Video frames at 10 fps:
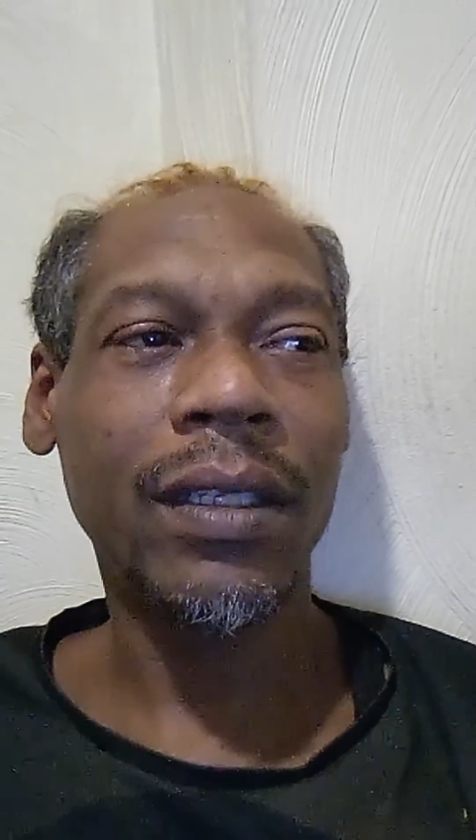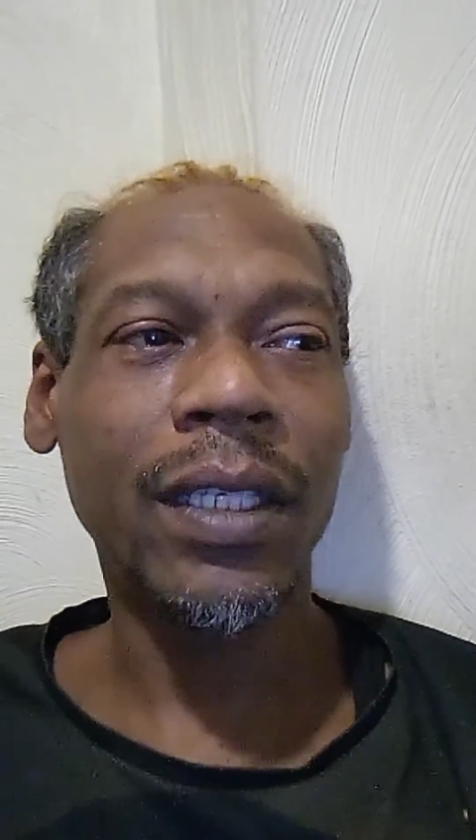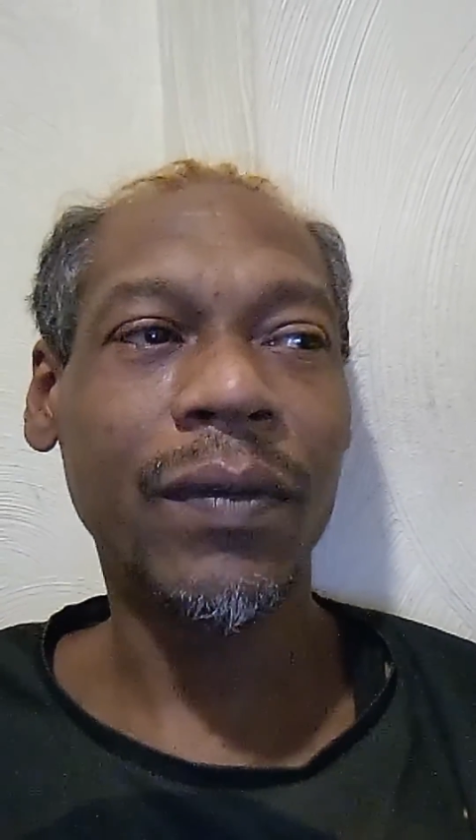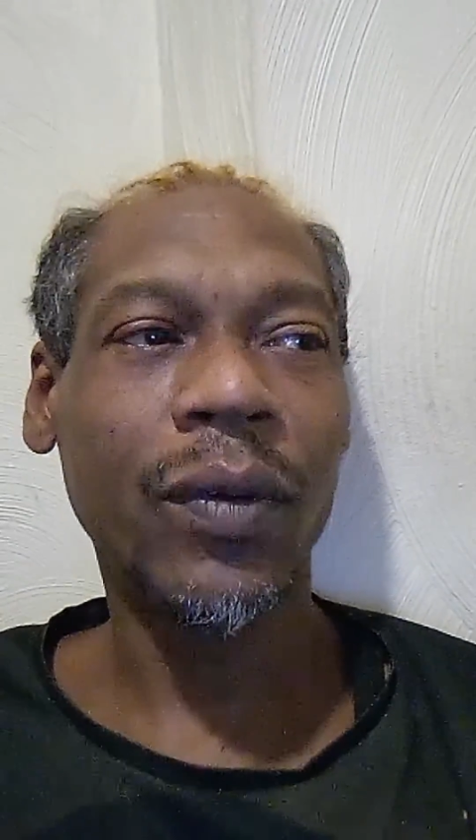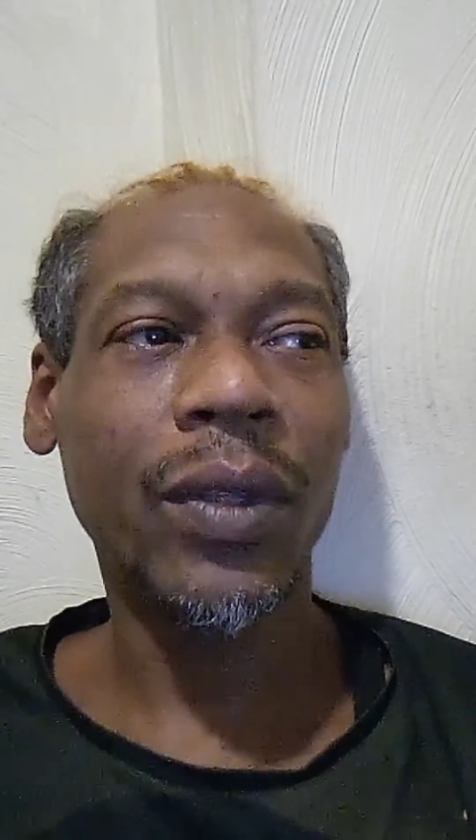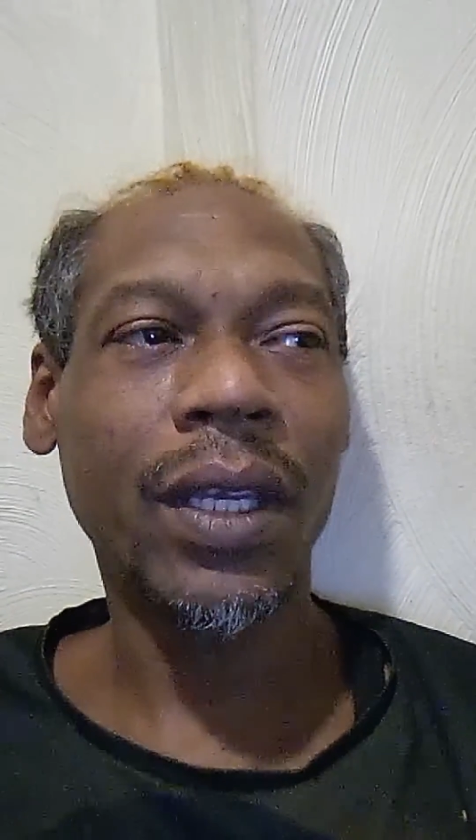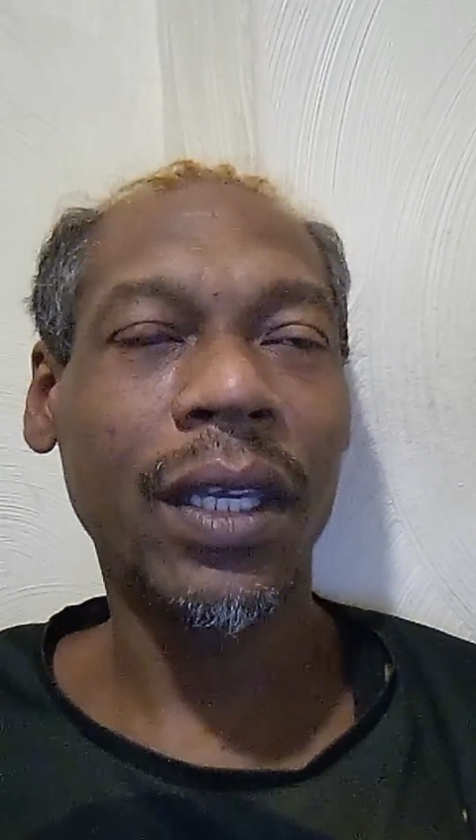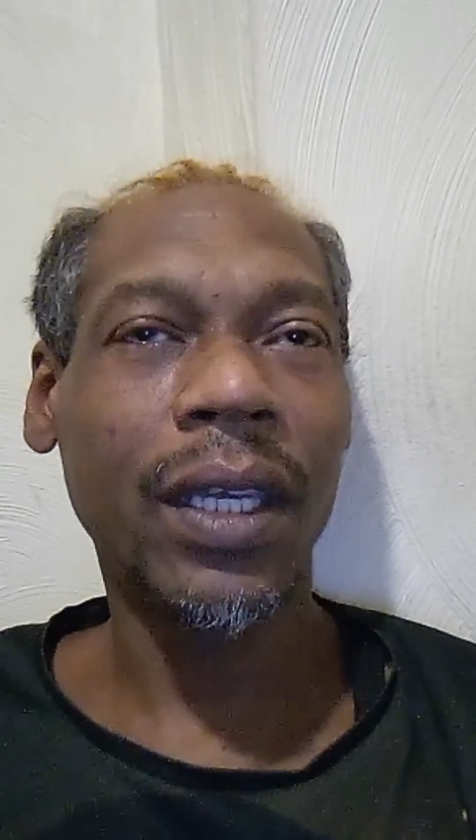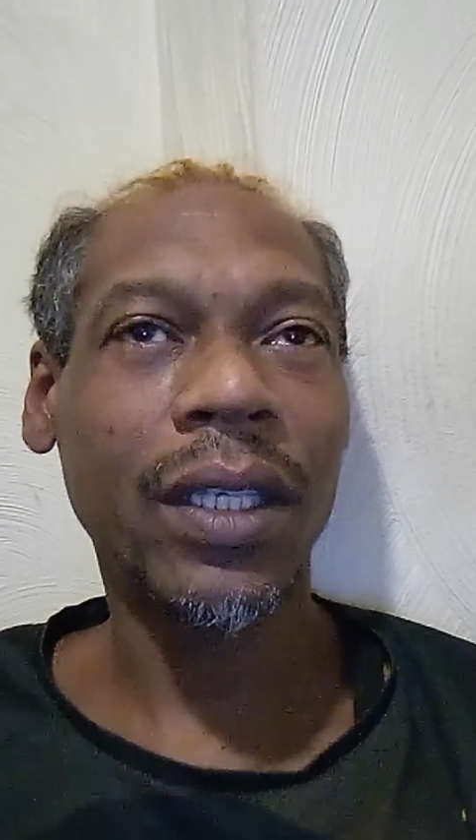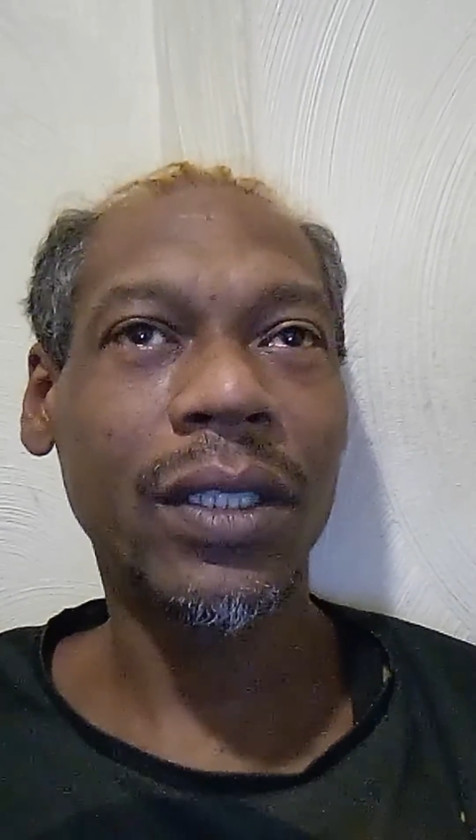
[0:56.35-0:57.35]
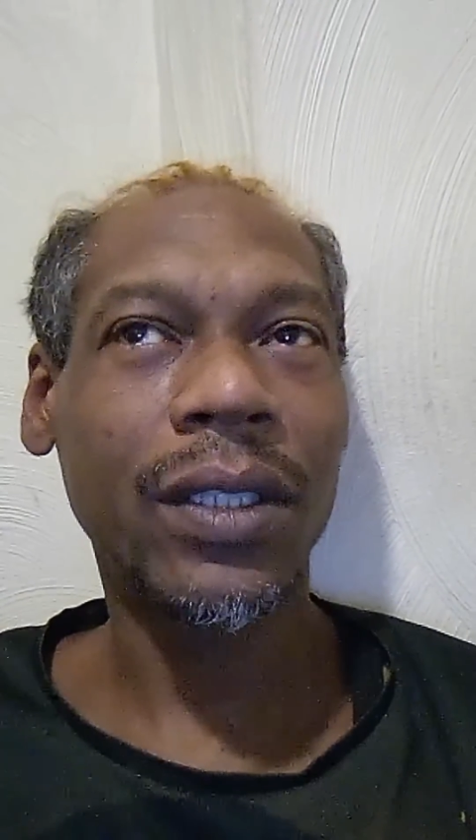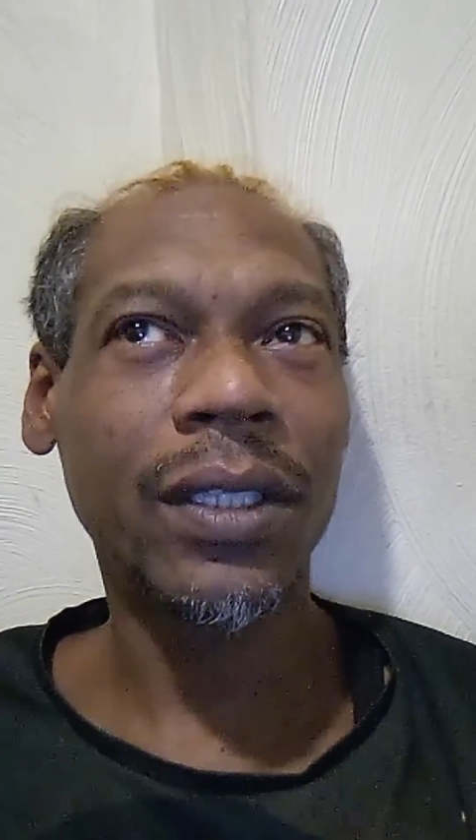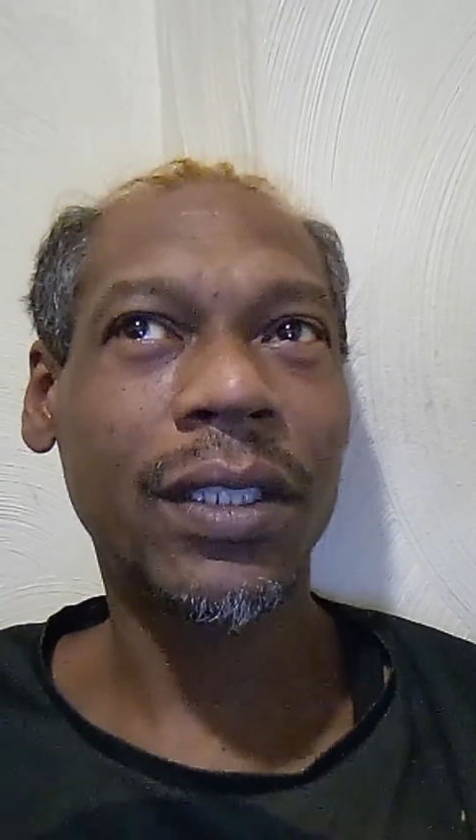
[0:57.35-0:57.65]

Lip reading: Needful Things, The